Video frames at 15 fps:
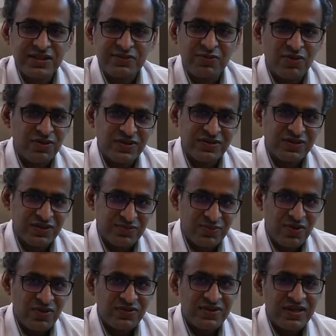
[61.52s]
a body's
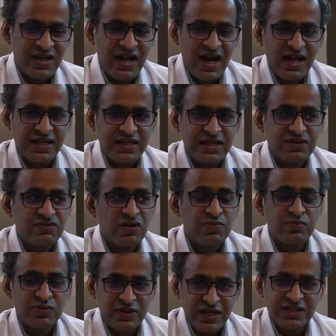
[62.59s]
response and it is for
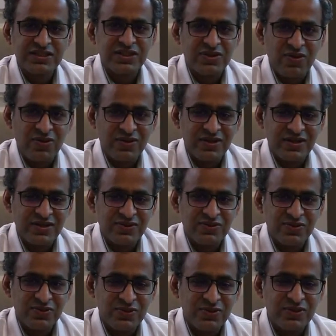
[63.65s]
protection only.
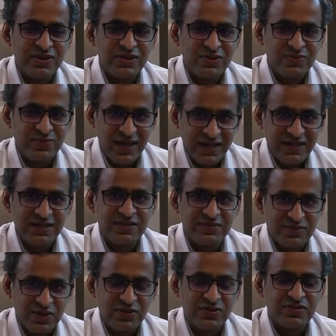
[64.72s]
So no need to panic
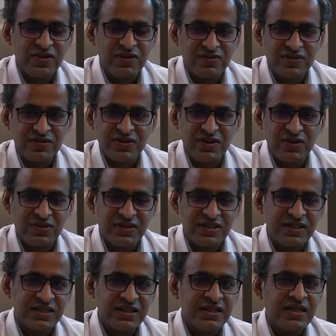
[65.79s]
because of the fever
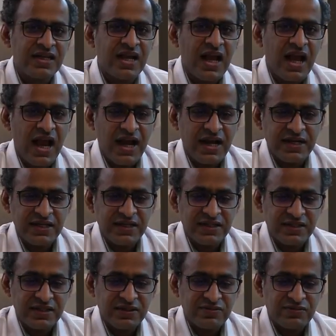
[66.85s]
only. And
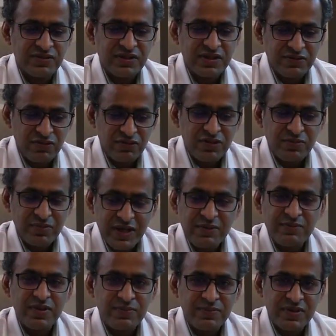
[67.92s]
our main
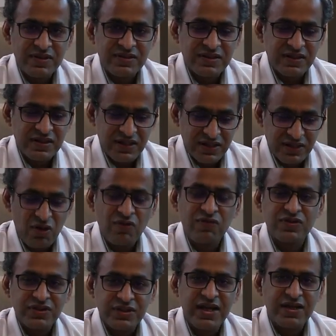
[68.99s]
purpose, along
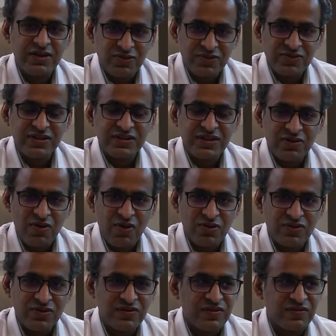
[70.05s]
with the diagnosing the
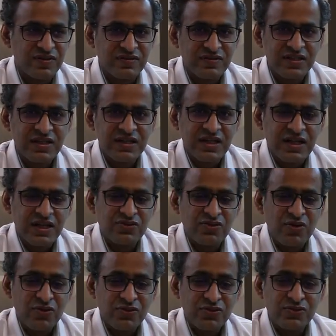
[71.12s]
cause of the fever, is
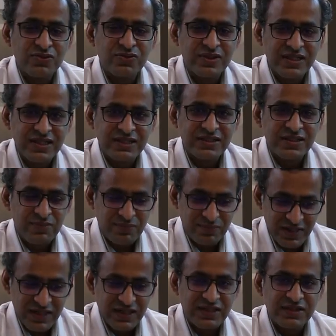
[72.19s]
also to teach the
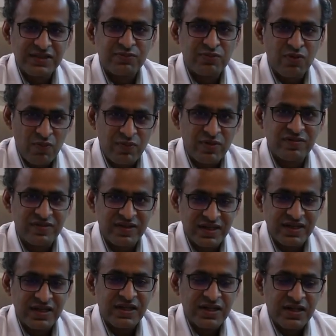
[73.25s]
parent the proper
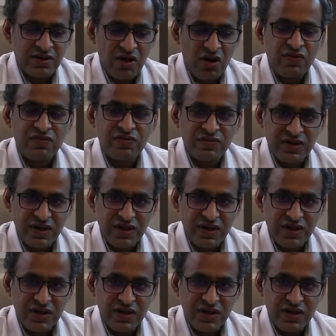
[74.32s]
way of